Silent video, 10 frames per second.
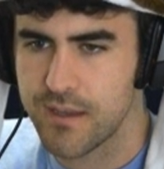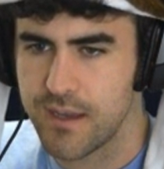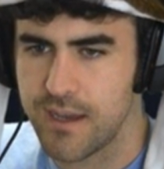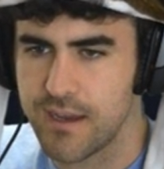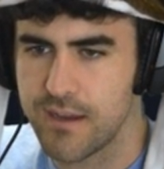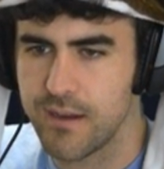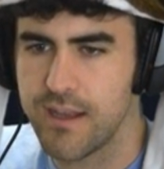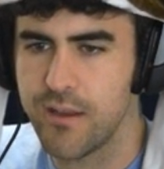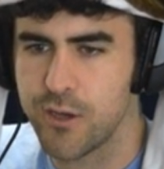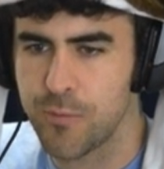Ah,
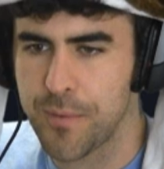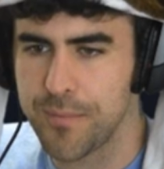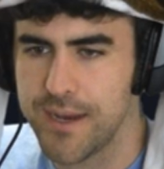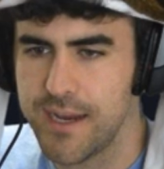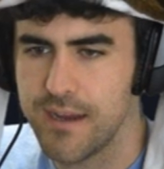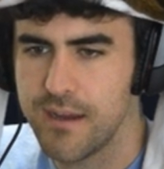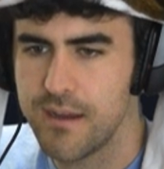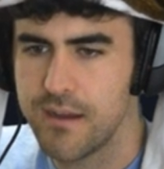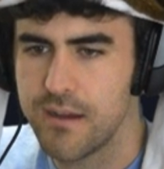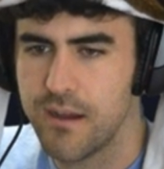hello, you remember me?
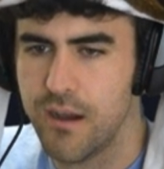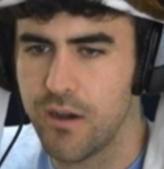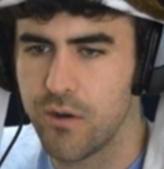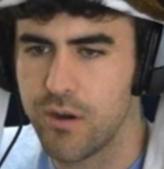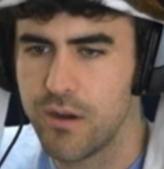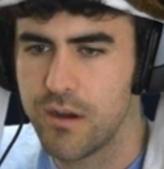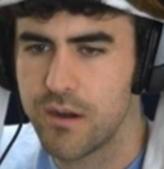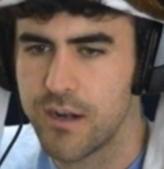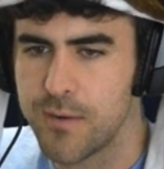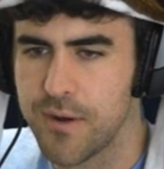Oh,
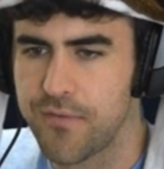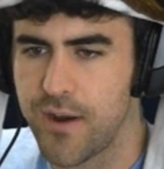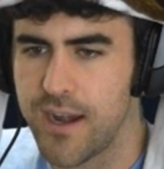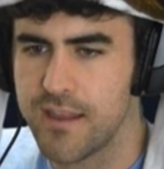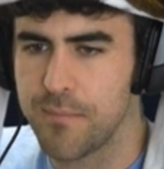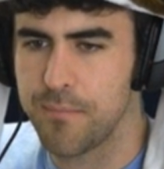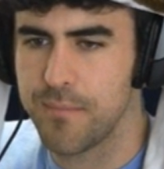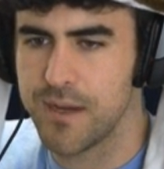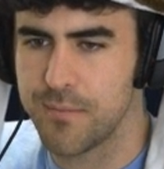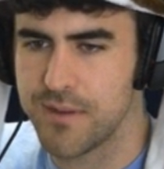are you my friend in the
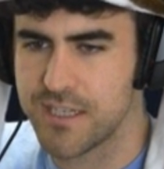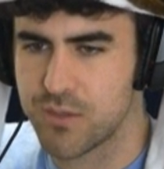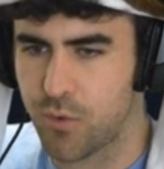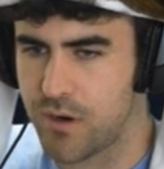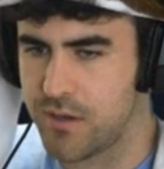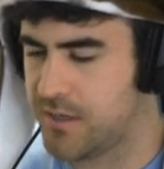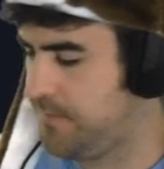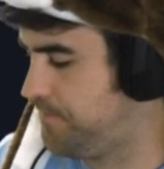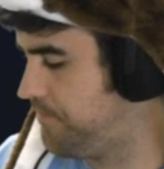minimalist world?